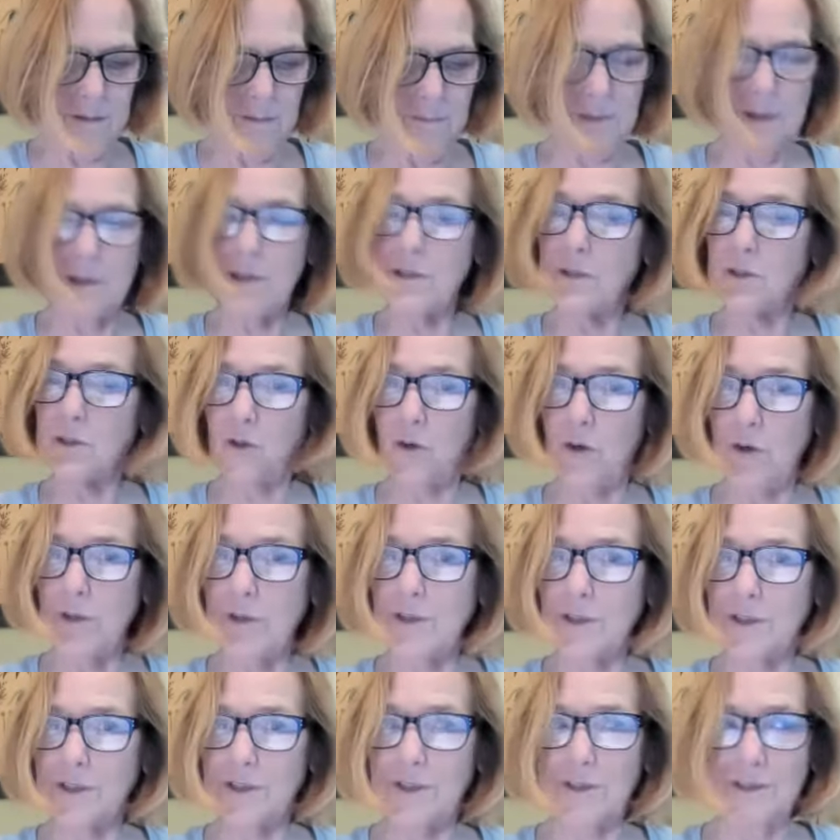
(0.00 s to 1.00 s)
but it
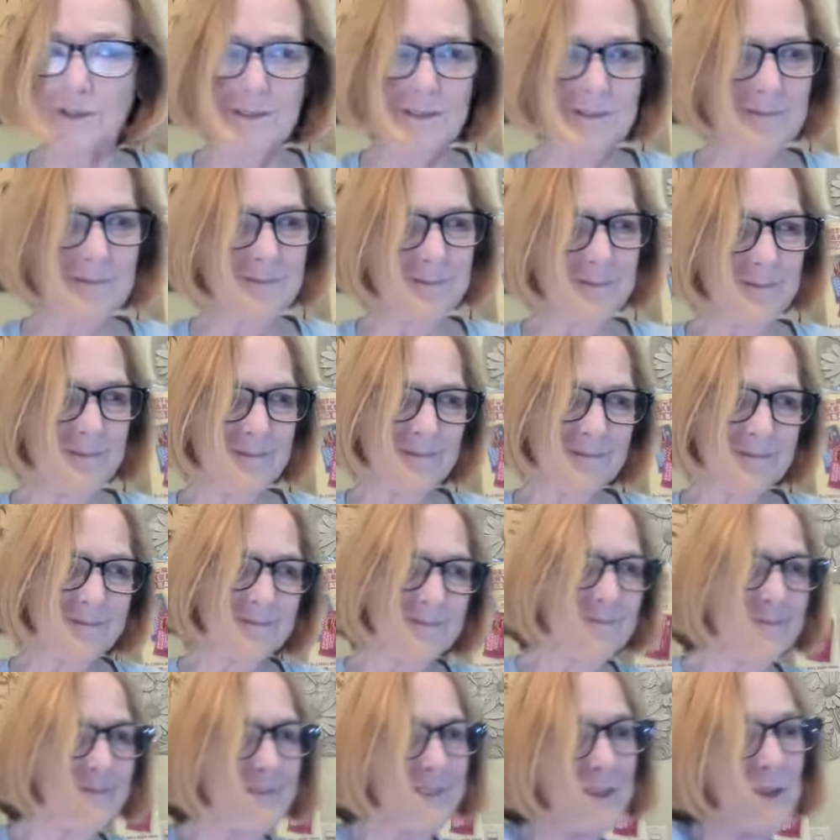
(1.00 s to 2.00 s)
tarnishes.
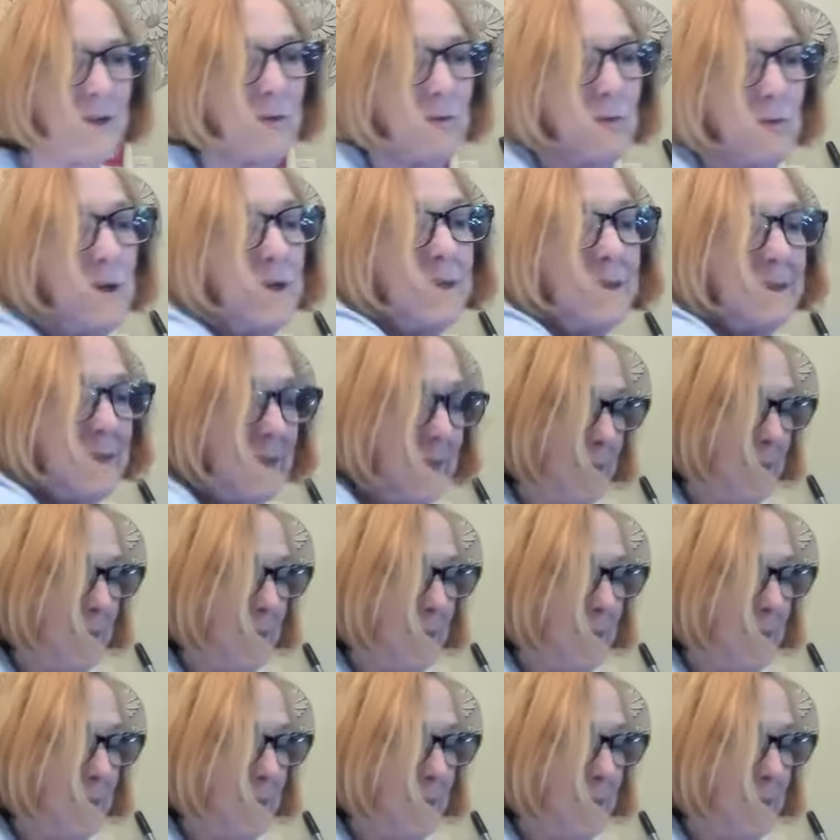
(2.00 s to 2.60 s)
So it was